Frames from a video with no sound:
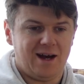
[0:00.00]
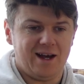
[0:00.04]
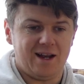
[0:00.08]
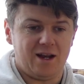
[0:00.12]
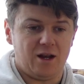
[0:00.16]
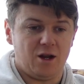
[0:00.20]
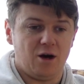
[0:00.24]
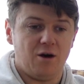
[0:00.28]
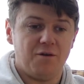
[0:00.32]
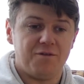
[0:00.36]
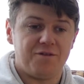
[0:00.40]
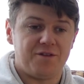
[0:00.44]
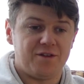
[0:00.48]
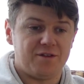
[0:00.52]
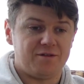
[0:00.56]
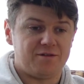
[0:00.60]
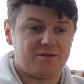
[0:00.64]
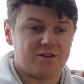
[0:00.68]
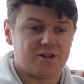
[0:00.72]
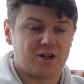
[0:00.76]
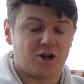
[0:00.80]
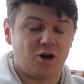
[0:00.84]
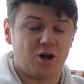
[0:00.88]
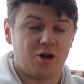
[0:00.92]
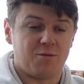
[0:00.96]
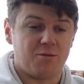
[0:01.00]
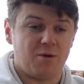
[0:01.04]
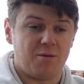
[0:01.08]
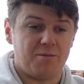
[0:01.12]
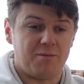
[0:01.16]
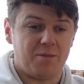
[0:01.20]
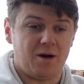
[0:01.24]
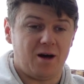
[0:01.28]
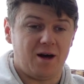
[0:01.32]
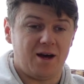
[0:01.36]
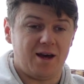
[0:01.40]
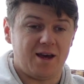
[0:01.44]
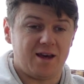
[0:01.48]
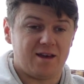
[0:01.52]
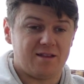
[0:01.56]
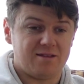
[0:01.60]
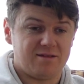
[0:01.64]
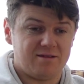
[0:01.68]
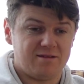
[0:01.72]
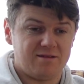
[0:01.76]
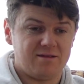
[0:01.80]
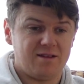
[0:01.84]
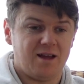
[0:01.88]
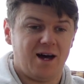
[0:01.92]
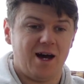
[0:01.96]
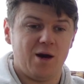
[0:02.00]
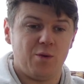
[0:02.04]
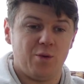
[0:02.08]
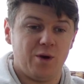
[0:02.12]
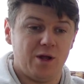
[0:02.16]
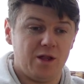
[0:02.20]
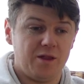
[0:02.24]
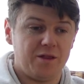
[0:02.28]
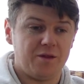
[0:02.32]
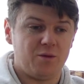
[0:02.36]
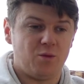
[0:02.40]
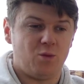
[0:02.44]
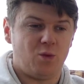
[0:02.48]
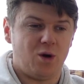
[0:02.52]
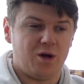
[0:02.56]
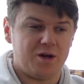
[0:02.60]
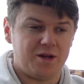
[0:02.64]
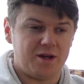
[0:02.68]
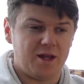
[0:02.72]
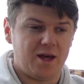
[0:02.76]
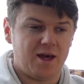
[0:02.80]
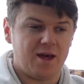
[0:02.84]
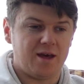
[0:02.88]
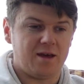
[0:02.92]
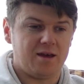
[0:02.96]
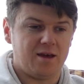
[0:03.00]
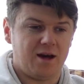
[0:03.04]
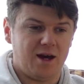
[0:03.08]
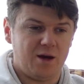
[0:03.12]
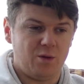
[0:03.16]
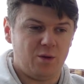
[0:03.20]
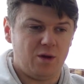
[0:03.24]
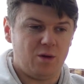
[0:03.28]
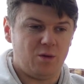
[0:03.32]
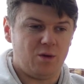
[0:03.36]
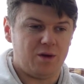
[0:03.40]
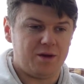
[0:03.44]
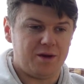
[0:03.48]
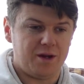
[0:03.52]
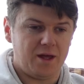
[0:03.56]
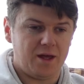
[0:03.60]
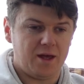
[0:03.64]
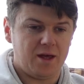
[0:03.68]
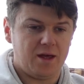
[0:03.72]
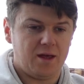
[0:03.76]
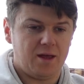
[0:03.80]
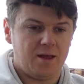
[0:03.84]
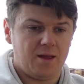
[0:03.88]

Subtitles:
I'd love to go to Mumbai. I will one day. I will one day.